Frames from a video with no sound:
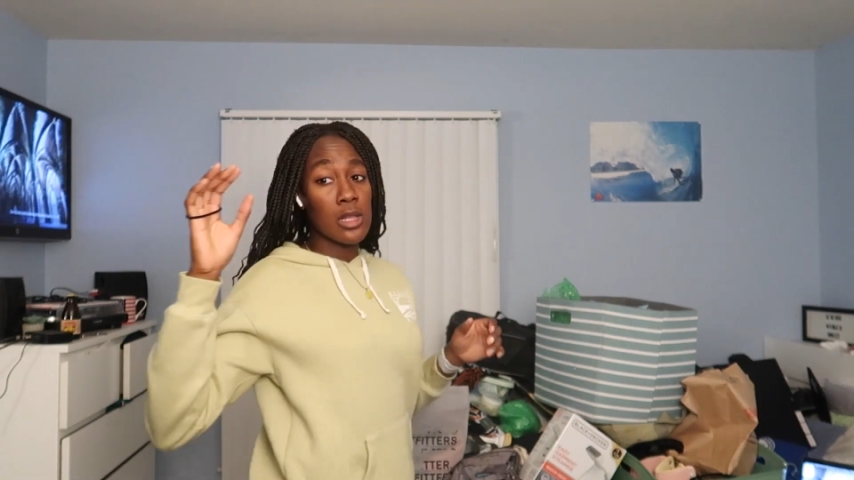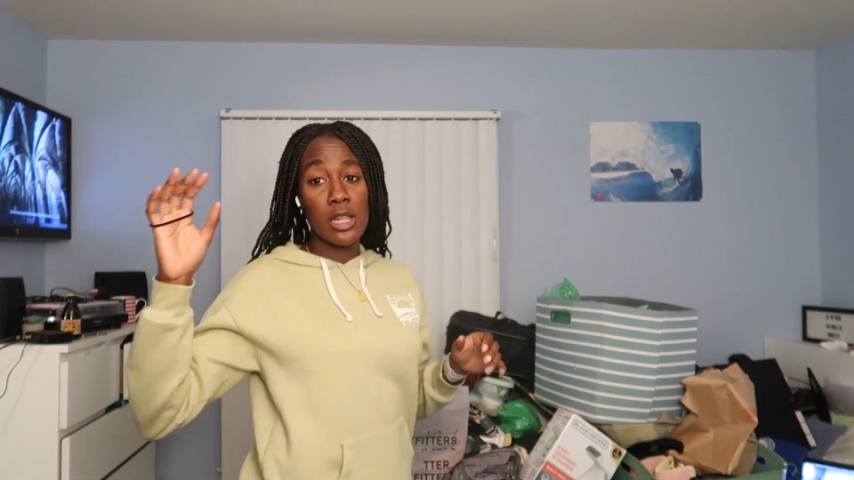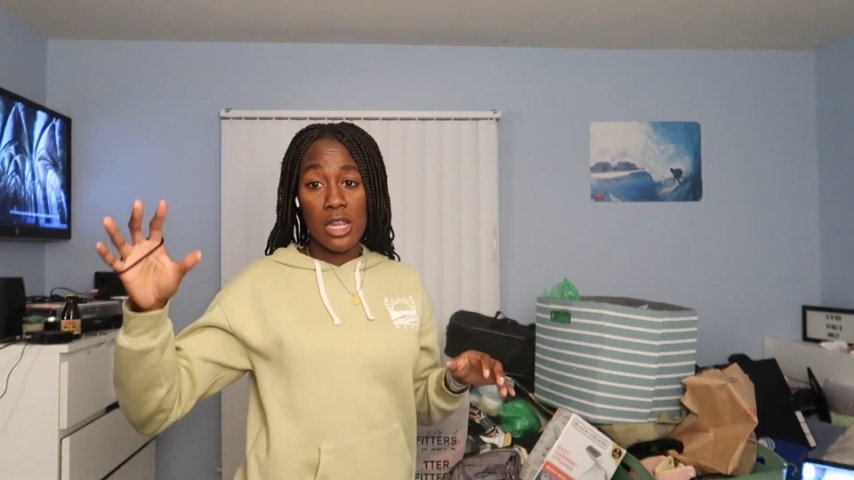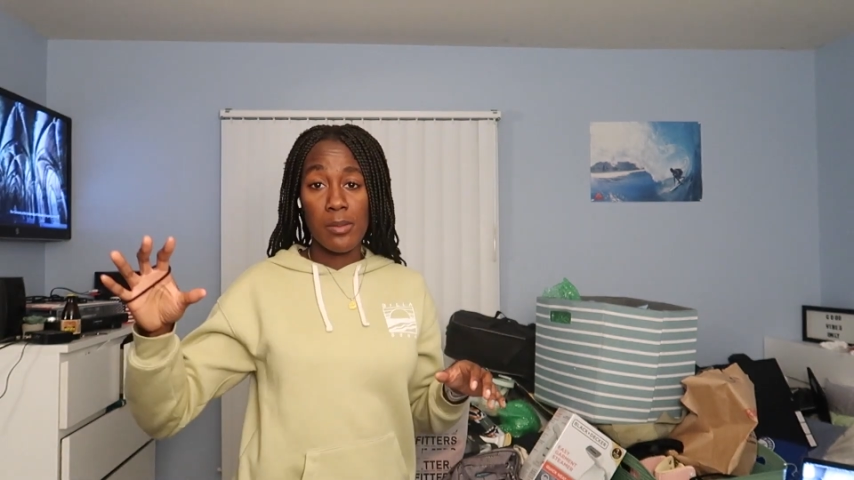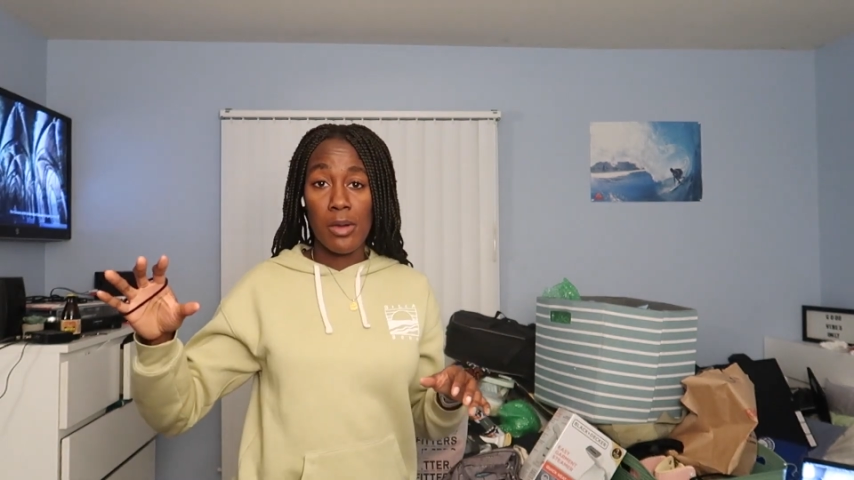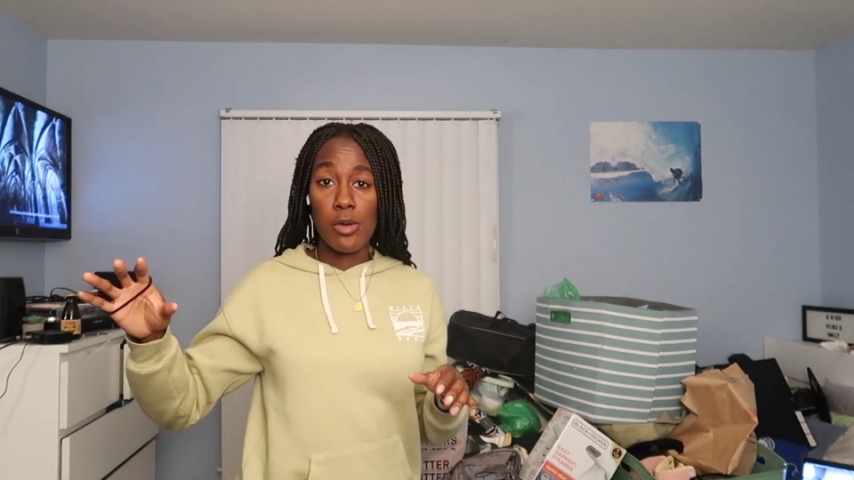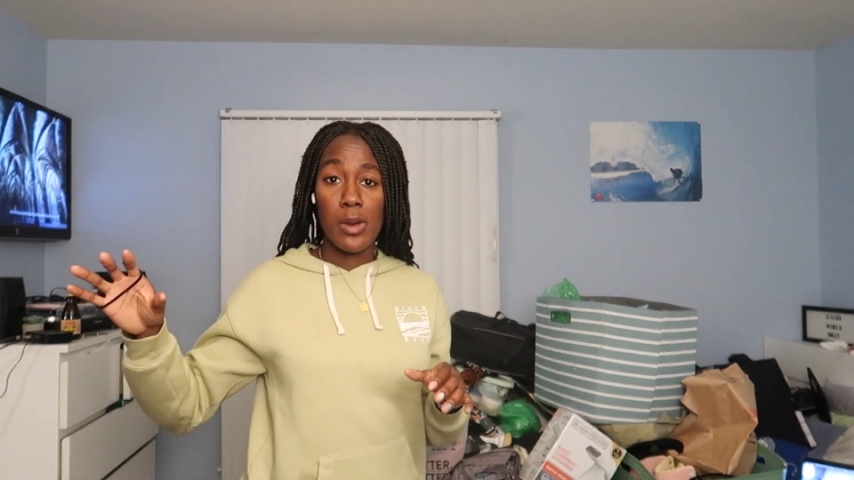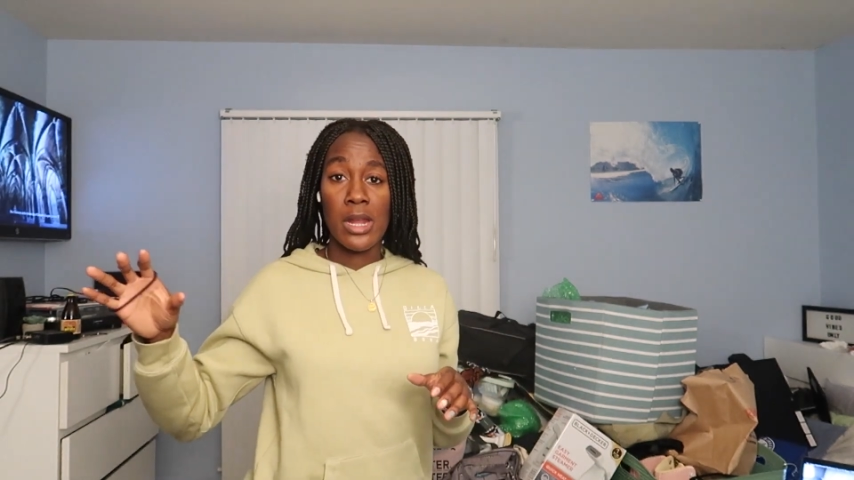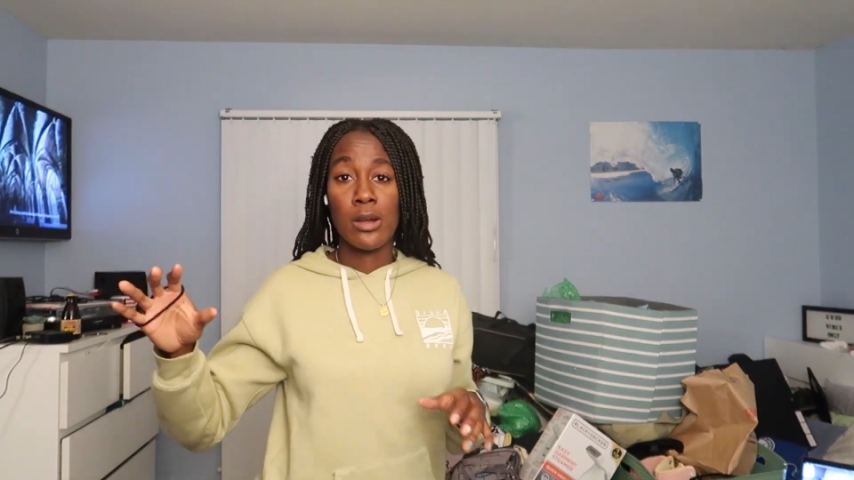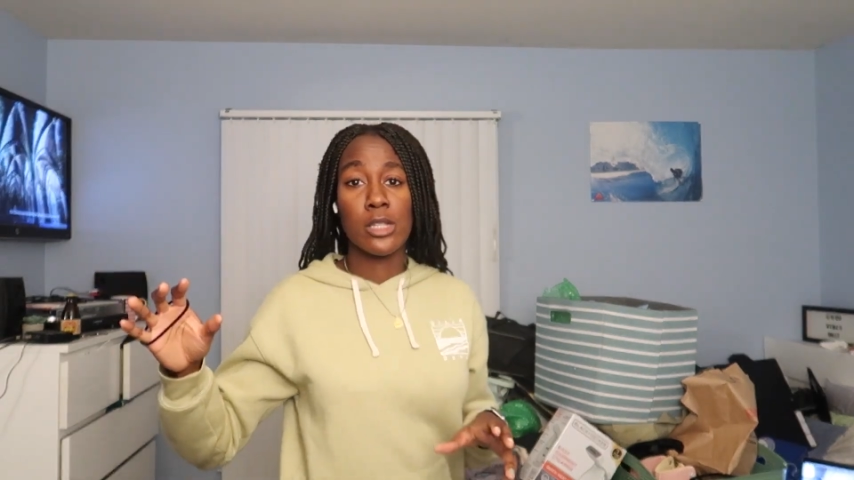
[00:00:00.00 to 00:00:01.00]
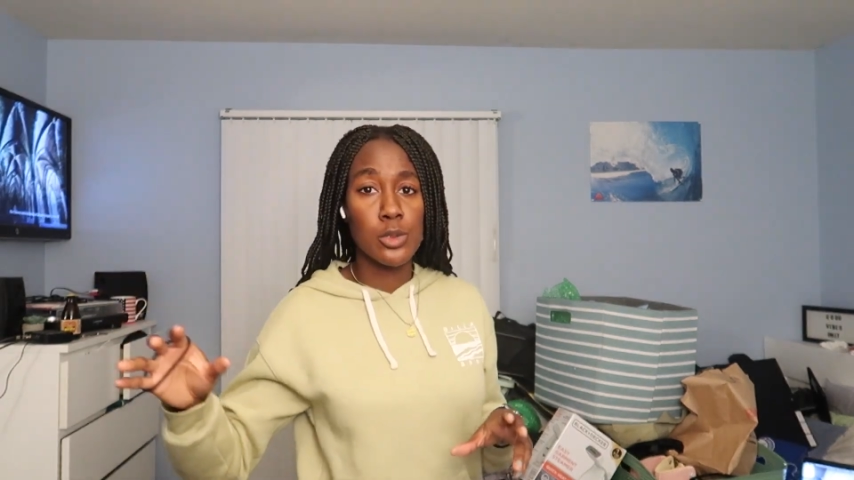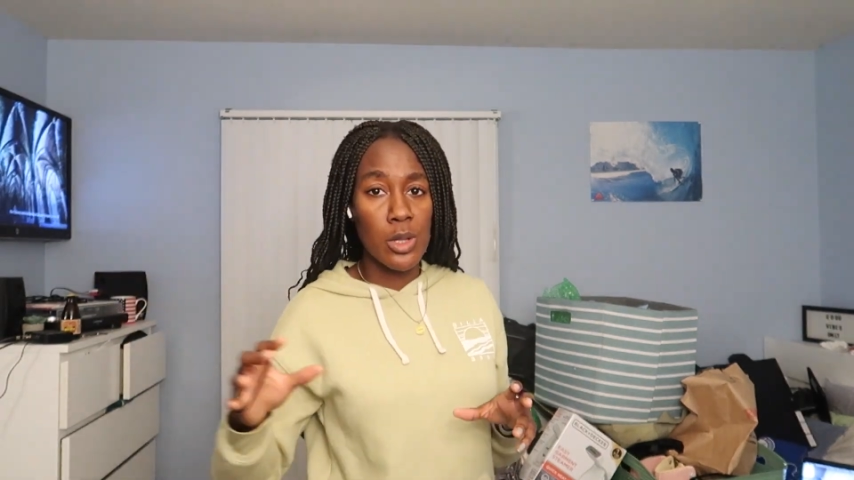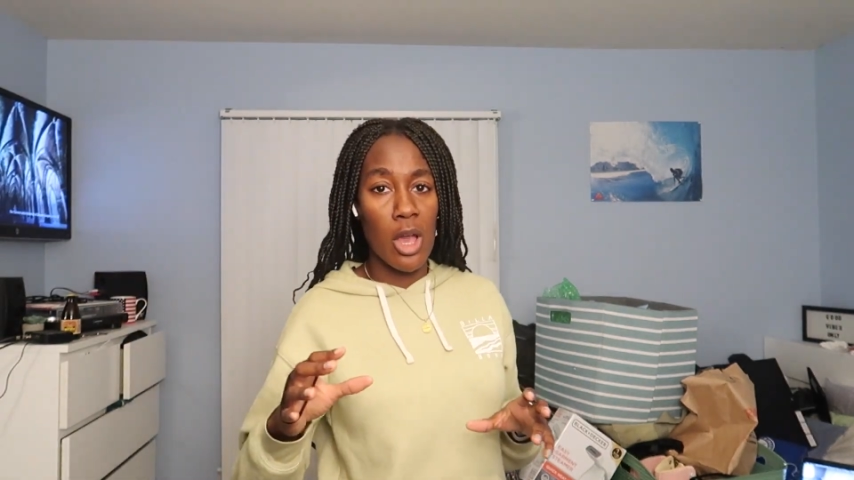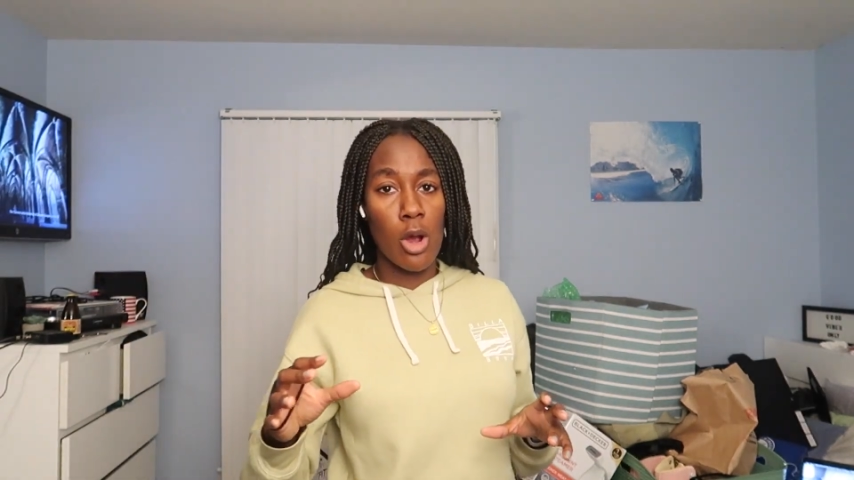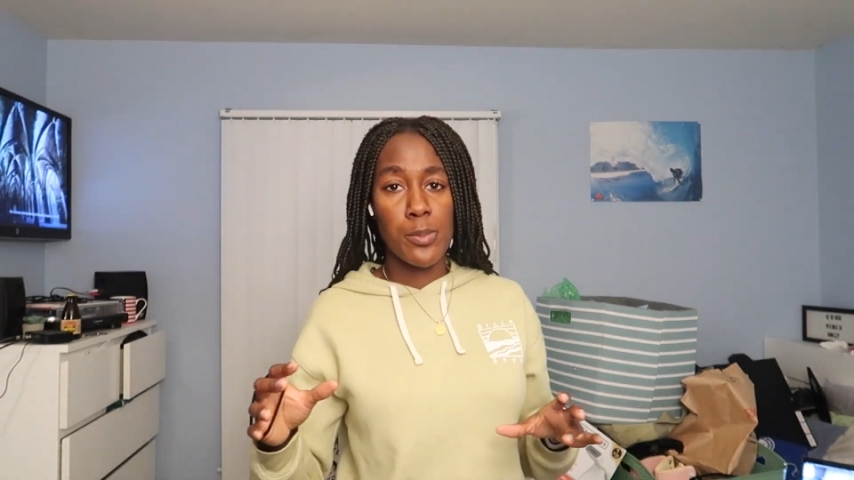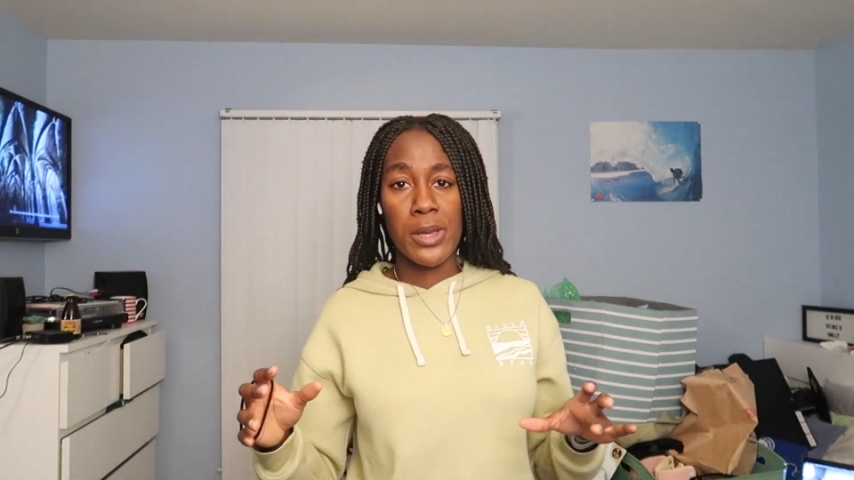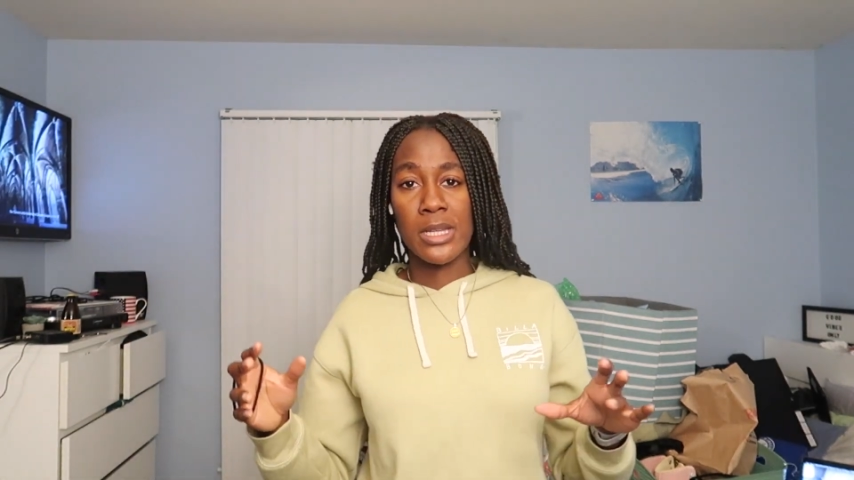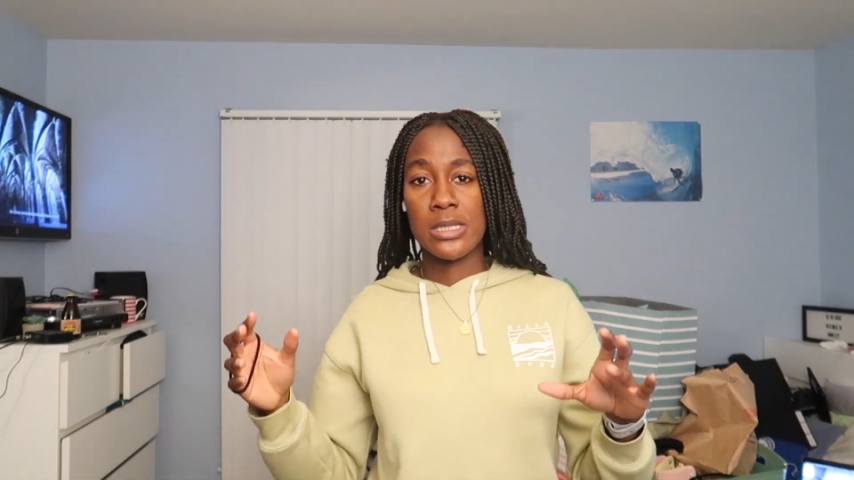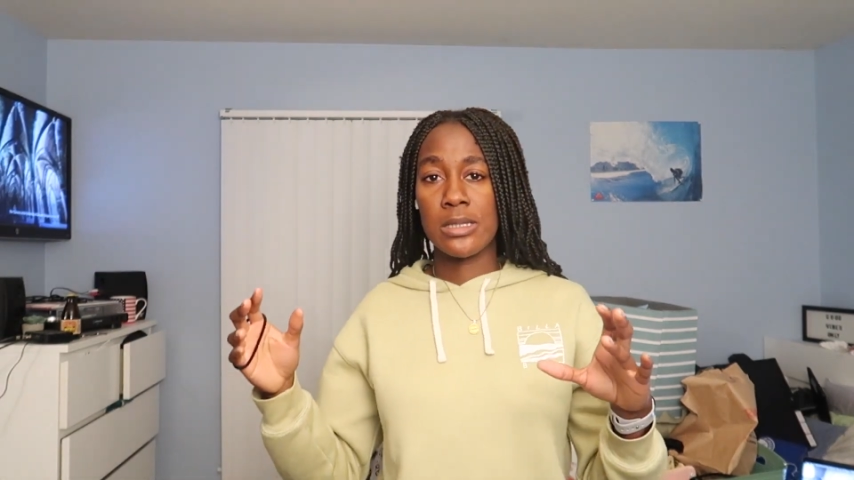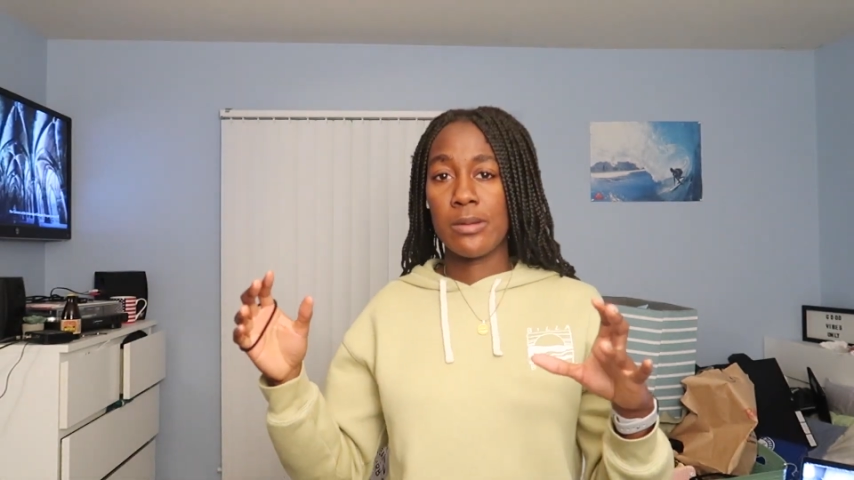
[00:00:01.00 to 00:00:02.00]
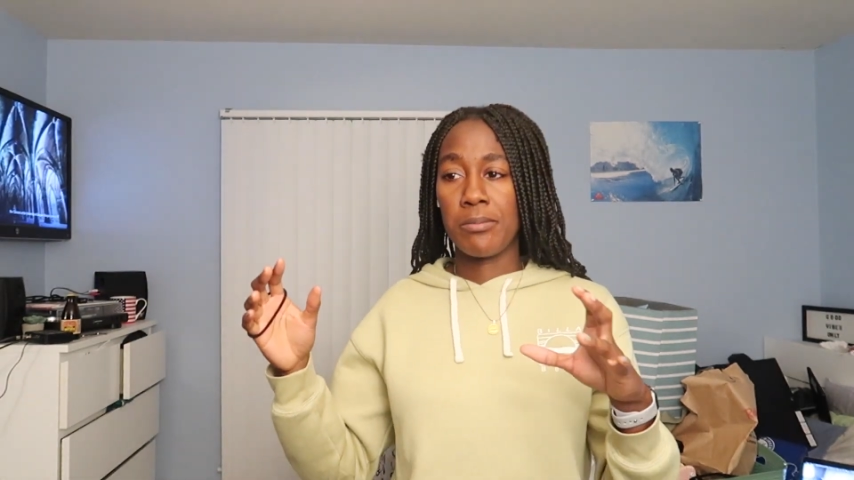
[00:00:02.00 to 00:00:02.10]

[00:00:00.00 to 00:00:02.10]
cleaning my room right now, and it's really hard because